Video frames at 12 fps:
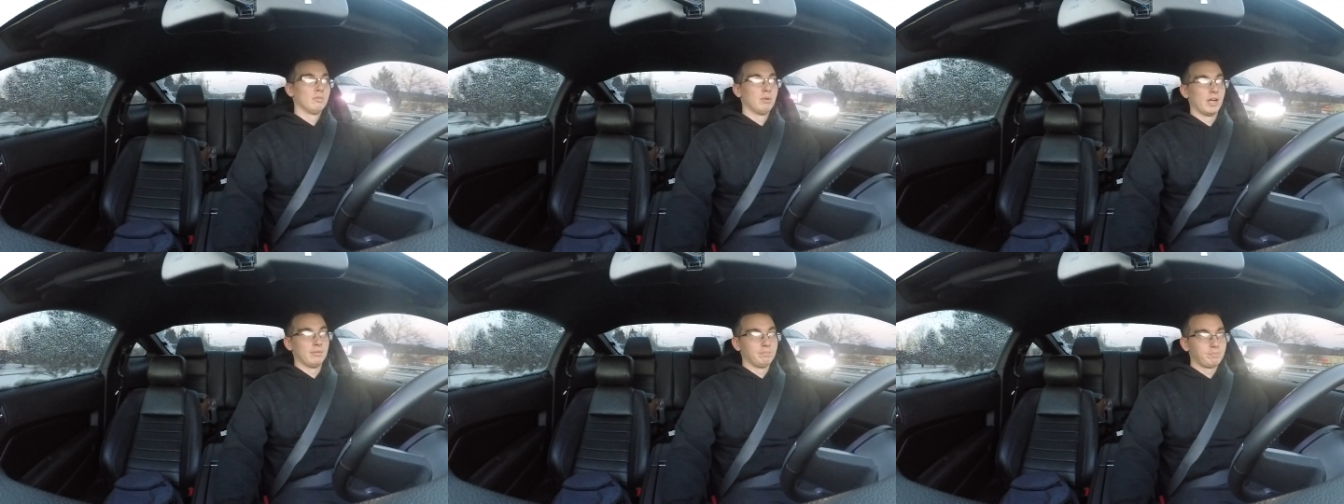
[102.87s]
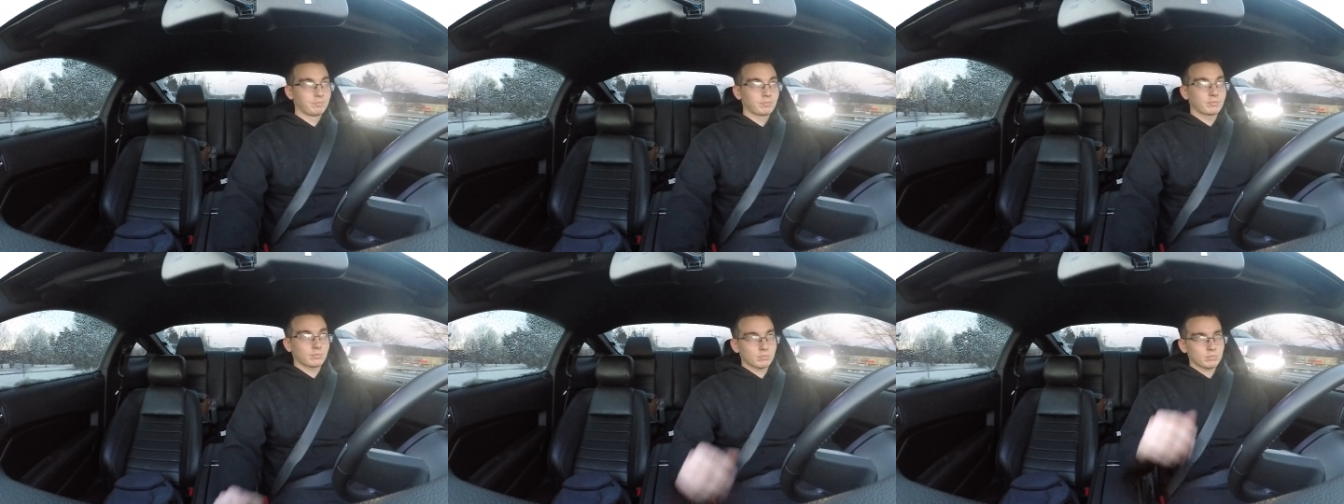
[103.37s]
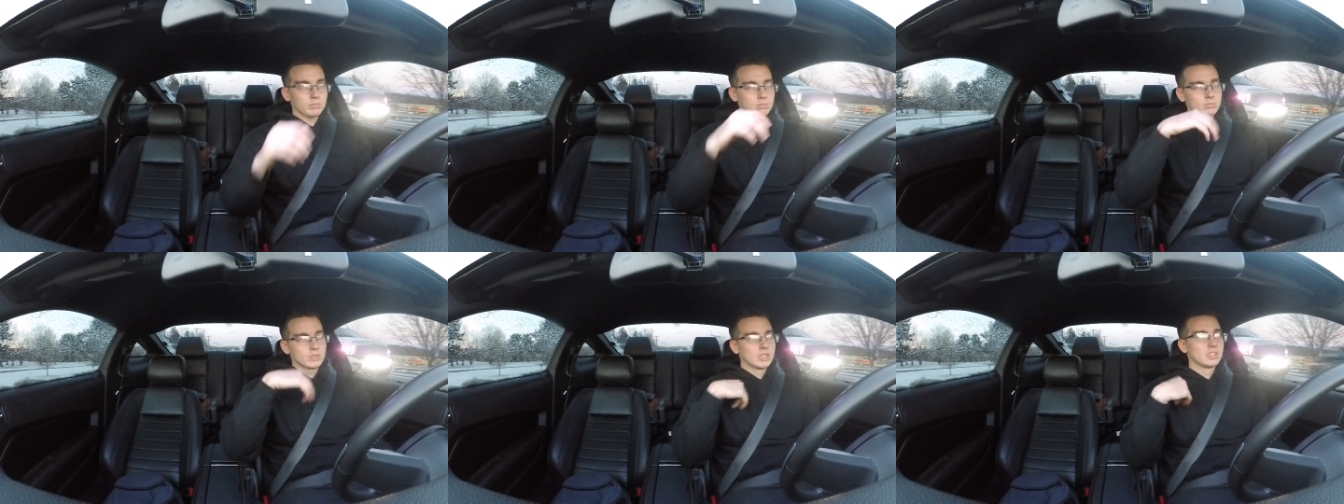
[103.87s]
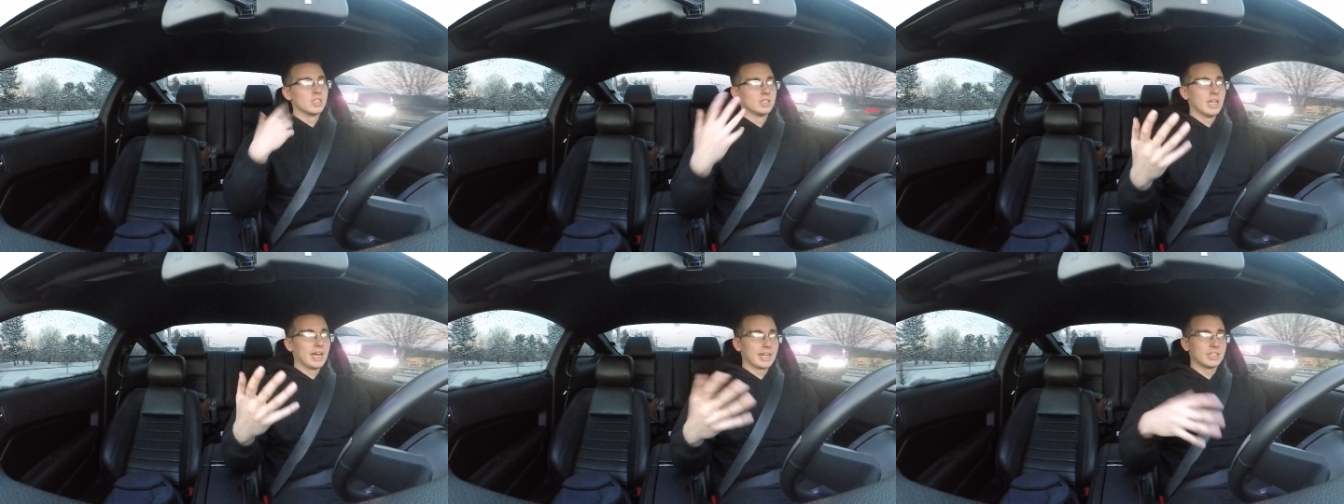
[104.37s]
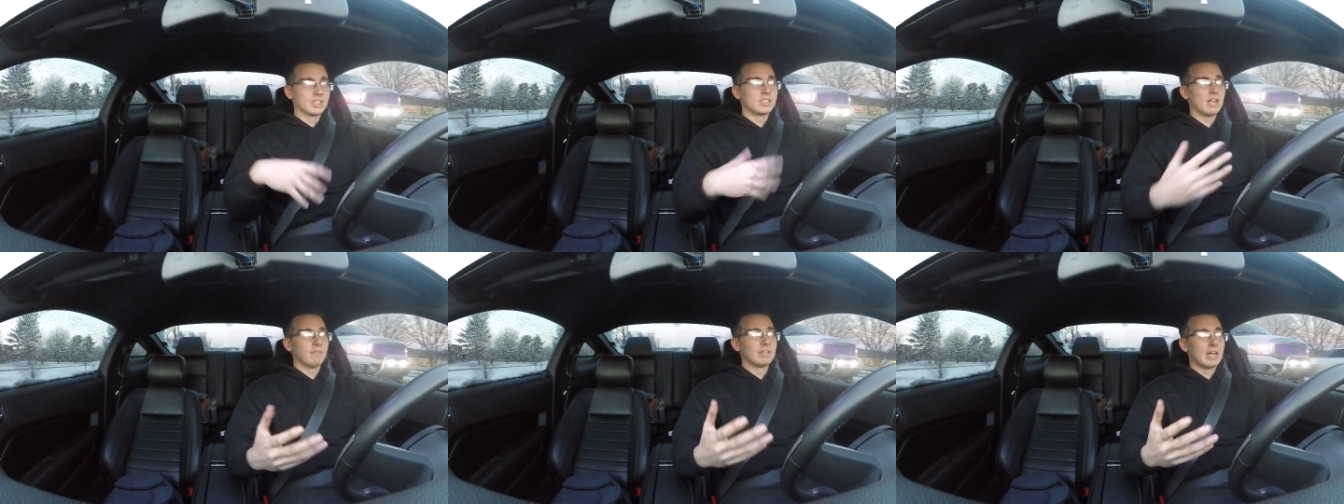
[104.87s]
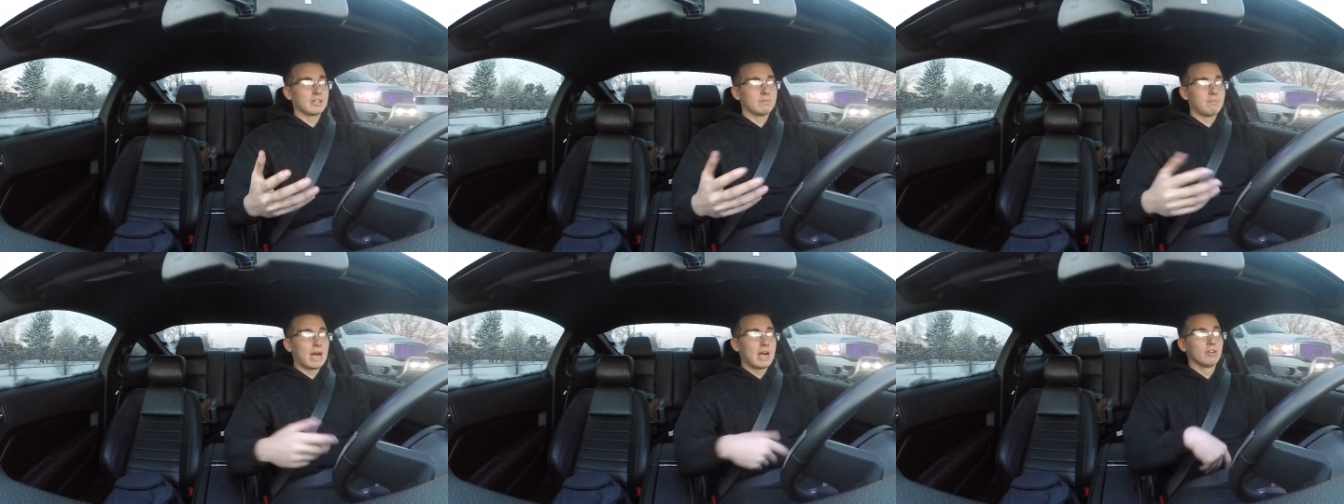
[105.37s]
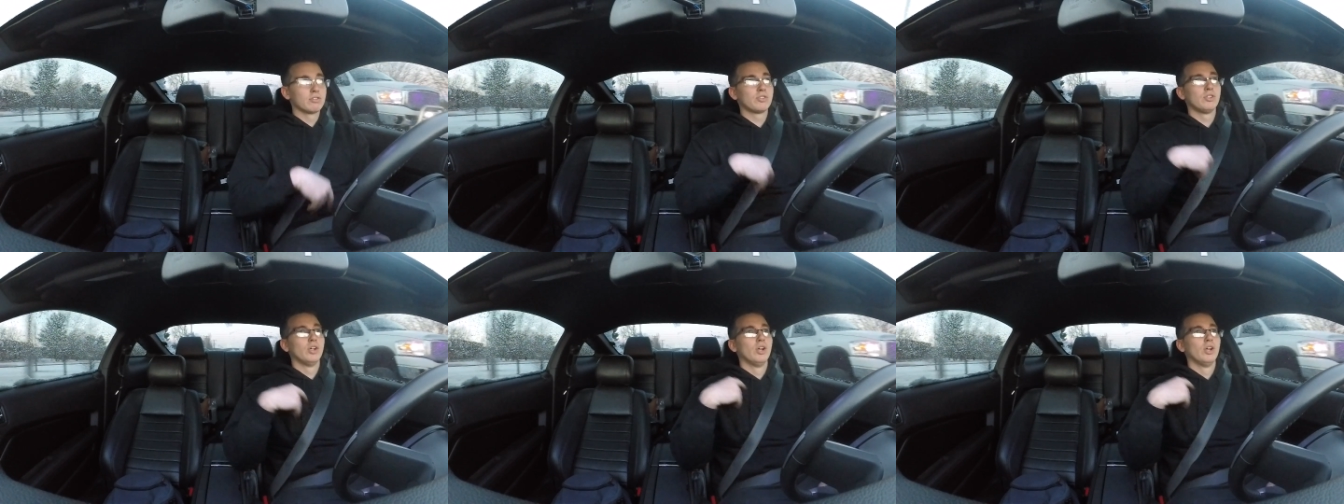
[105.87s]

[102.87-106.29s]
But synthetic is 7,000 miles,